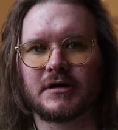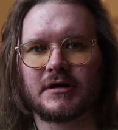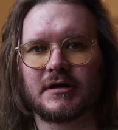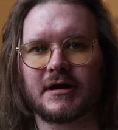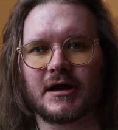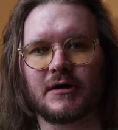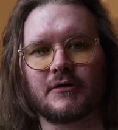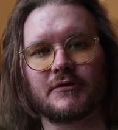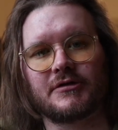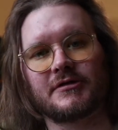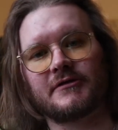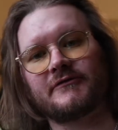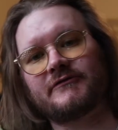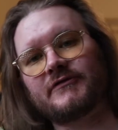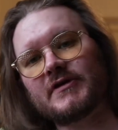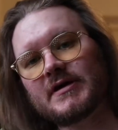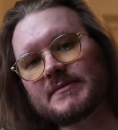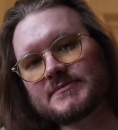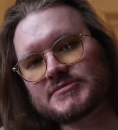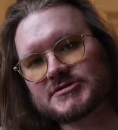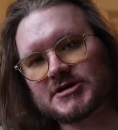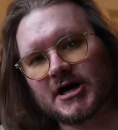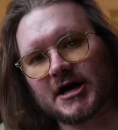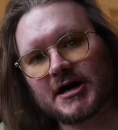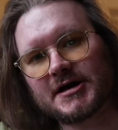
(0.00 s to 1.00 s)
Now on the
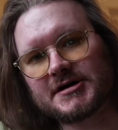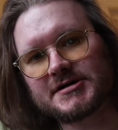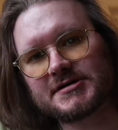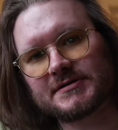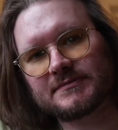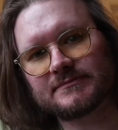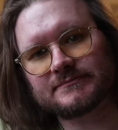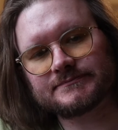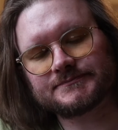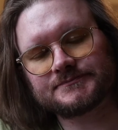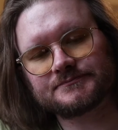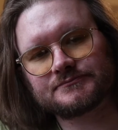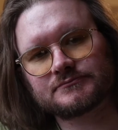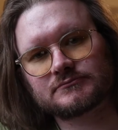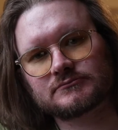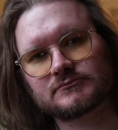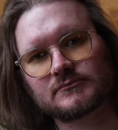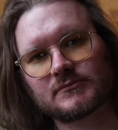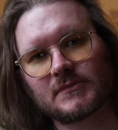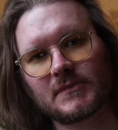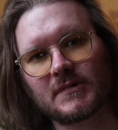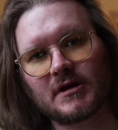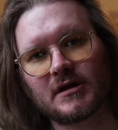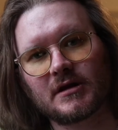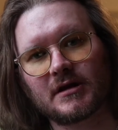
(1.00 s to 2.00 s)
flip side,
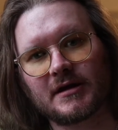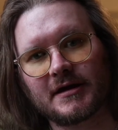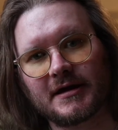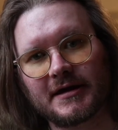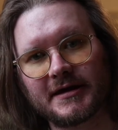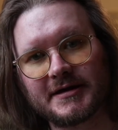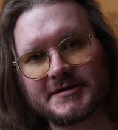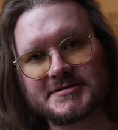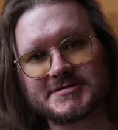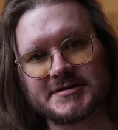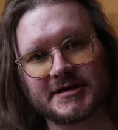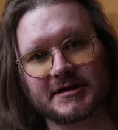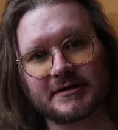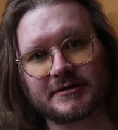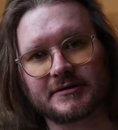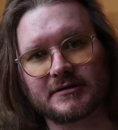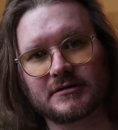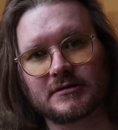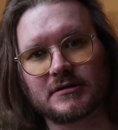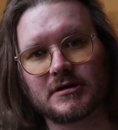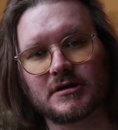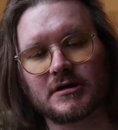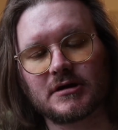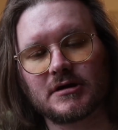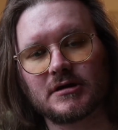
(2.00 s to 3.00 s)
heating.
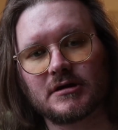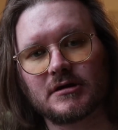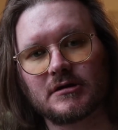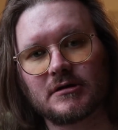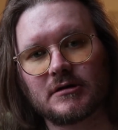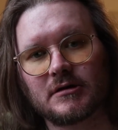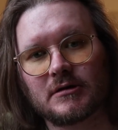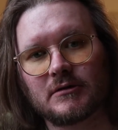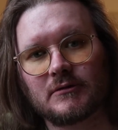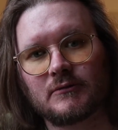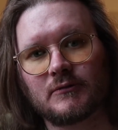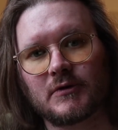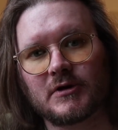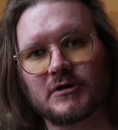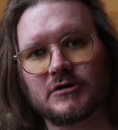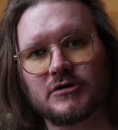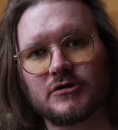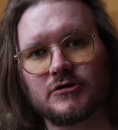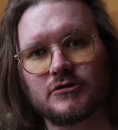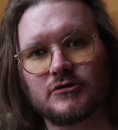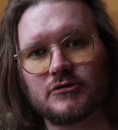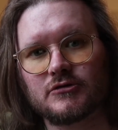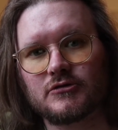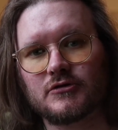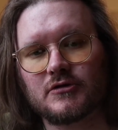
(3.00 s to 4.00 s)
When
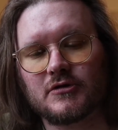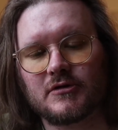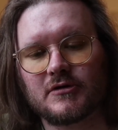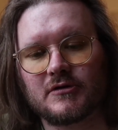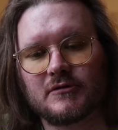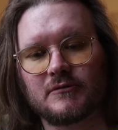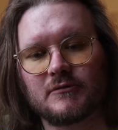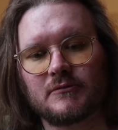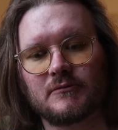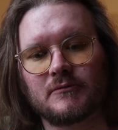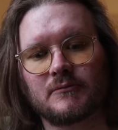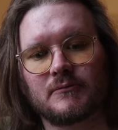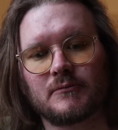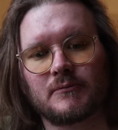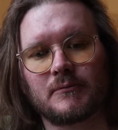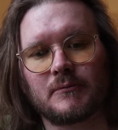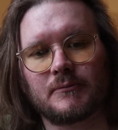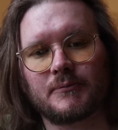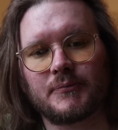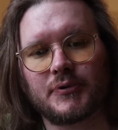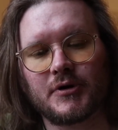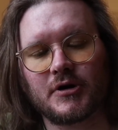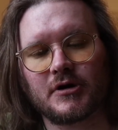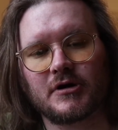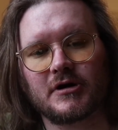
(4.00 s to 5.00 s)
you
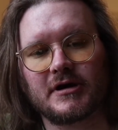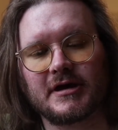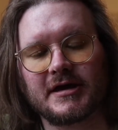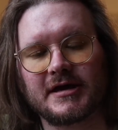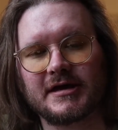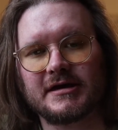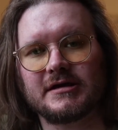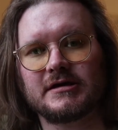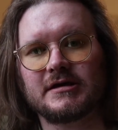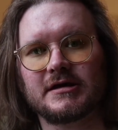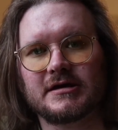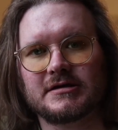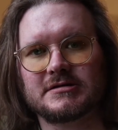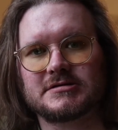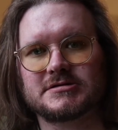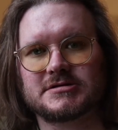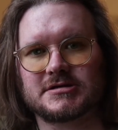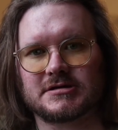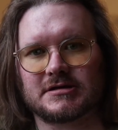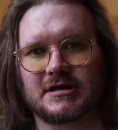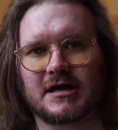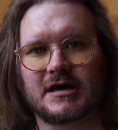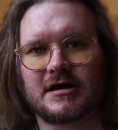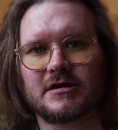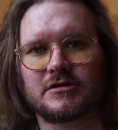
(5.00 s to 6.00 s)
put heat
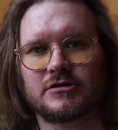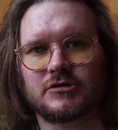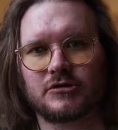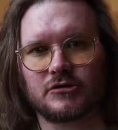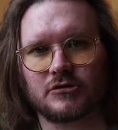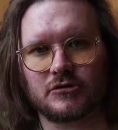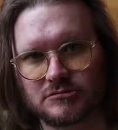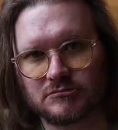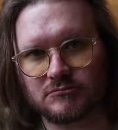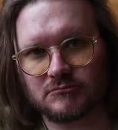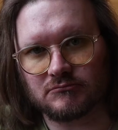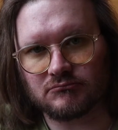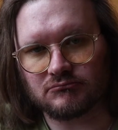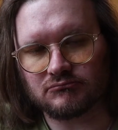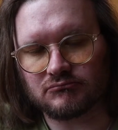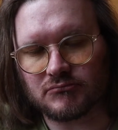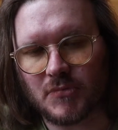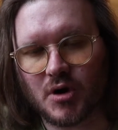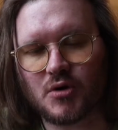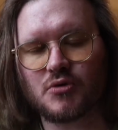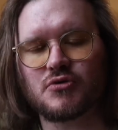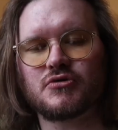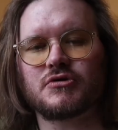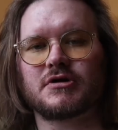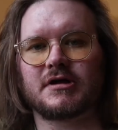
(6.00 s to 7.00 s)
into that, you're
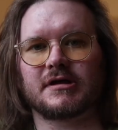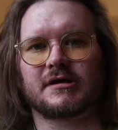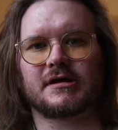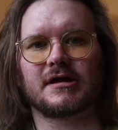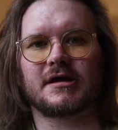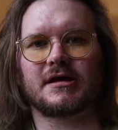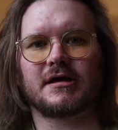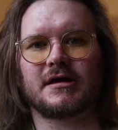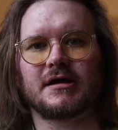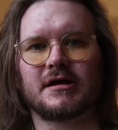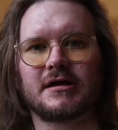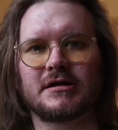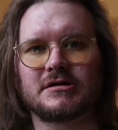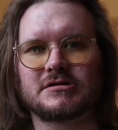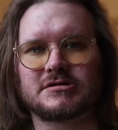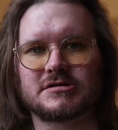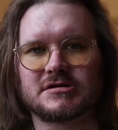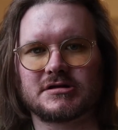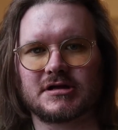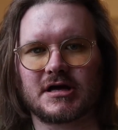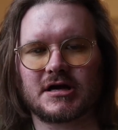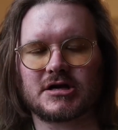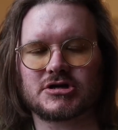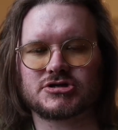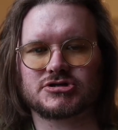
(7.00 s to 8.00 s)
molding it into
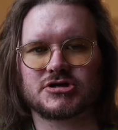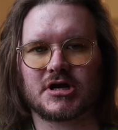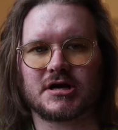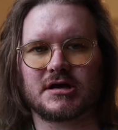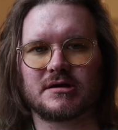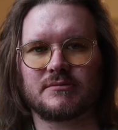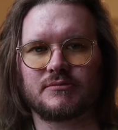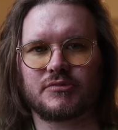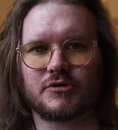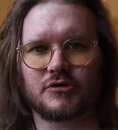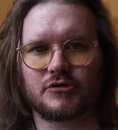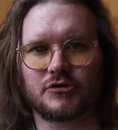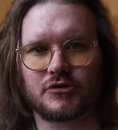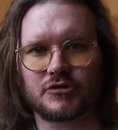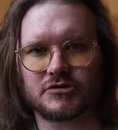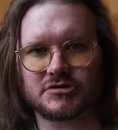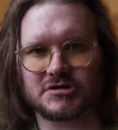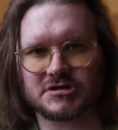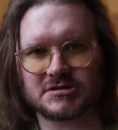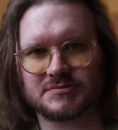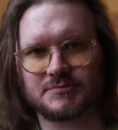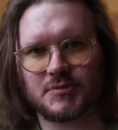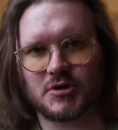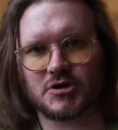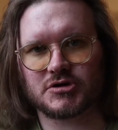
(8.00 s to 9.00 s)
that shape. You're not
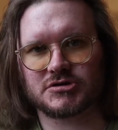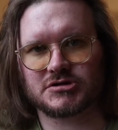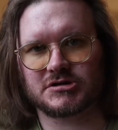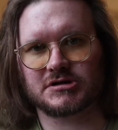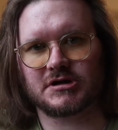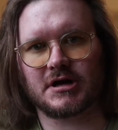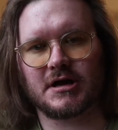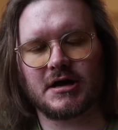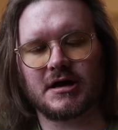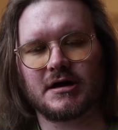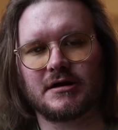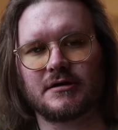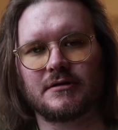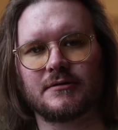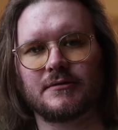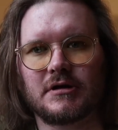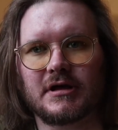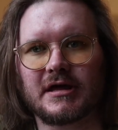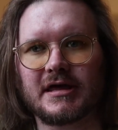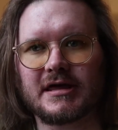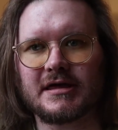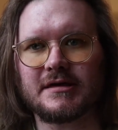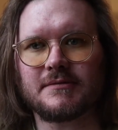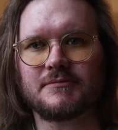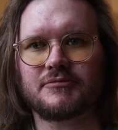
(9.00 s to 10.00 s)
just pushing it in.
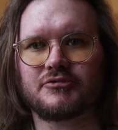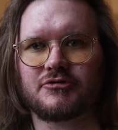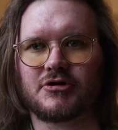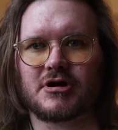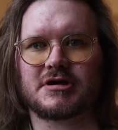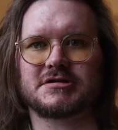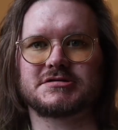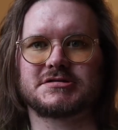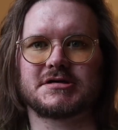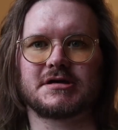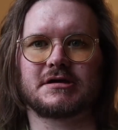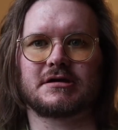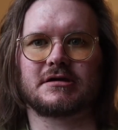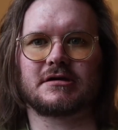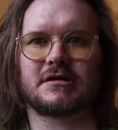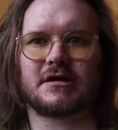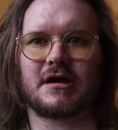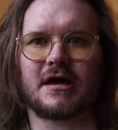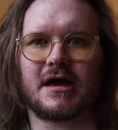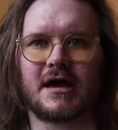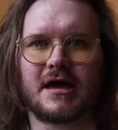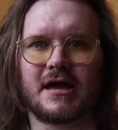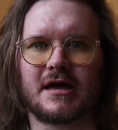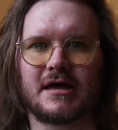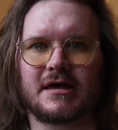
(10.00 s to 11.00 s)
Heat pressing
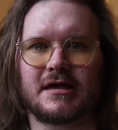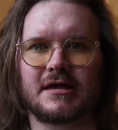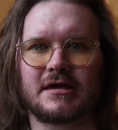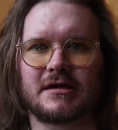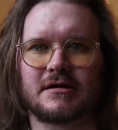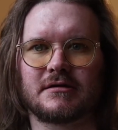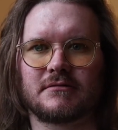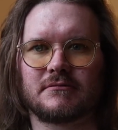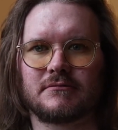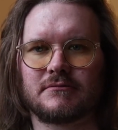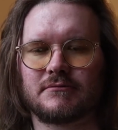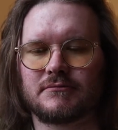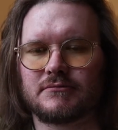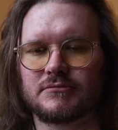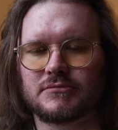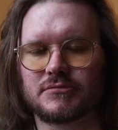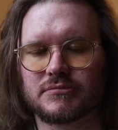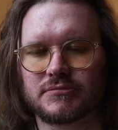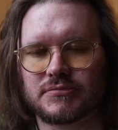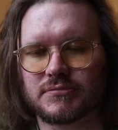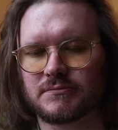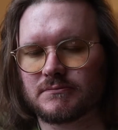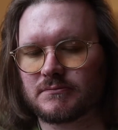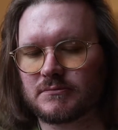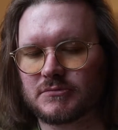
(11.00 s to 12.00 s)
a
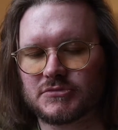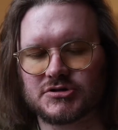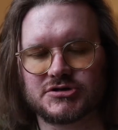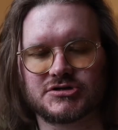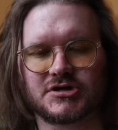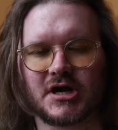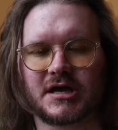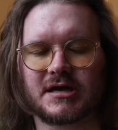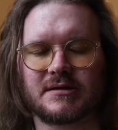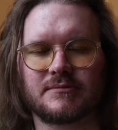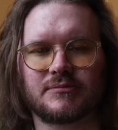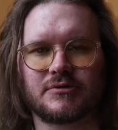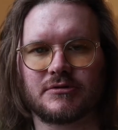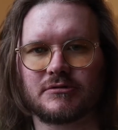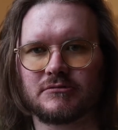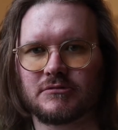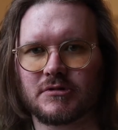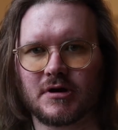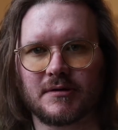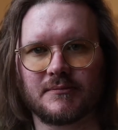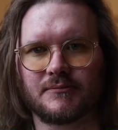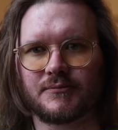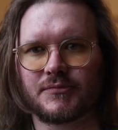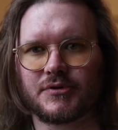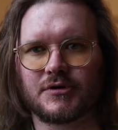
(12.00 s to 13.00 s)
shape,
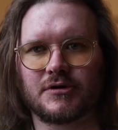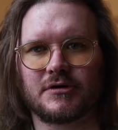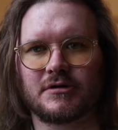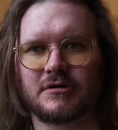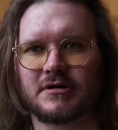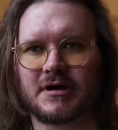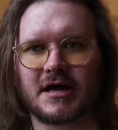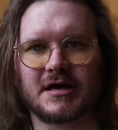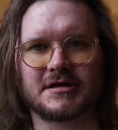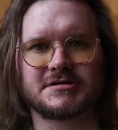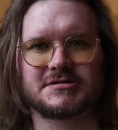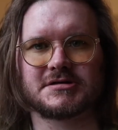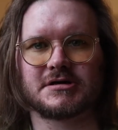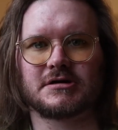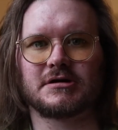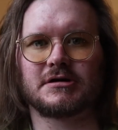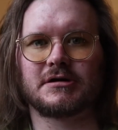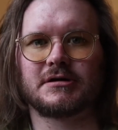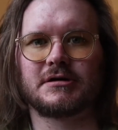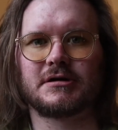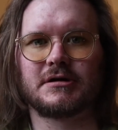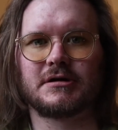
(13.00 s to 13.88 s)
number, letter,